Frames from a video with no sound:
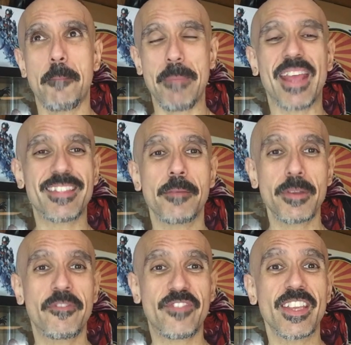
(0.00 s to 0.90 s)
made them
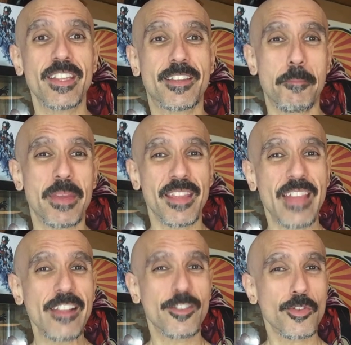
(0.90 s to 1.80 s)
to be
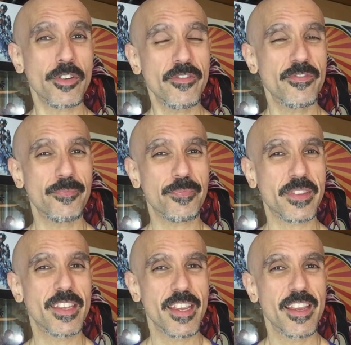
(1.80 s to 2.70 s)
that sort of
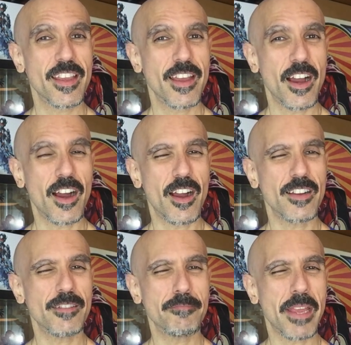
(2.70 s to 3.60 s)

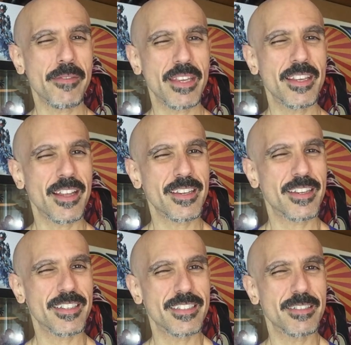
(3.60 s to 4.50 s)
maybe
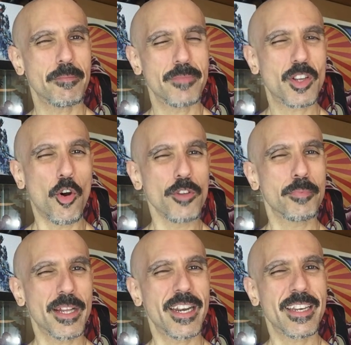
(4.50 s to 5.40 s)
like
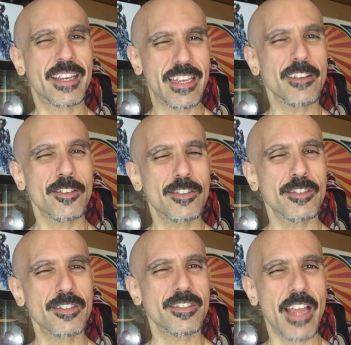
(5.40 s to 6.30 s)
cold-blooded
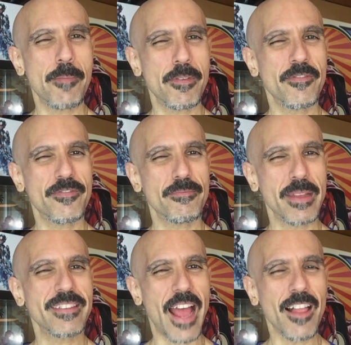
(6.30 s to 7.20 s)
killer type of
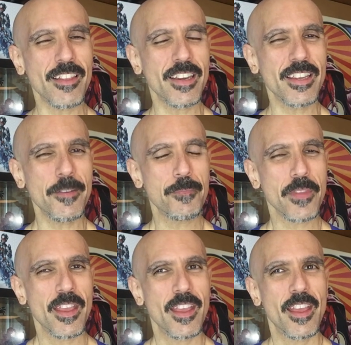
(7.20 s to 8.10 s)
mentality,
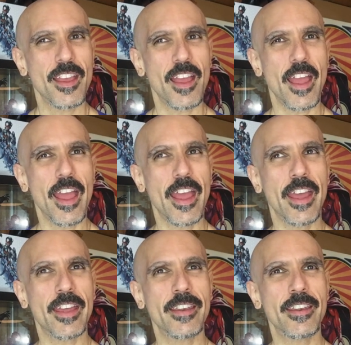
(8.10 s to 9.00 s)

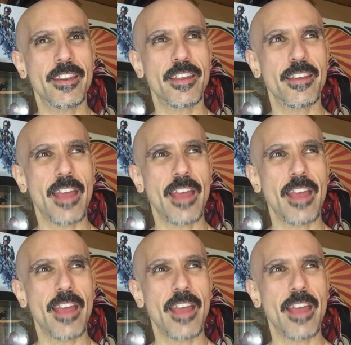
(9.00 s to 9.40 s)
and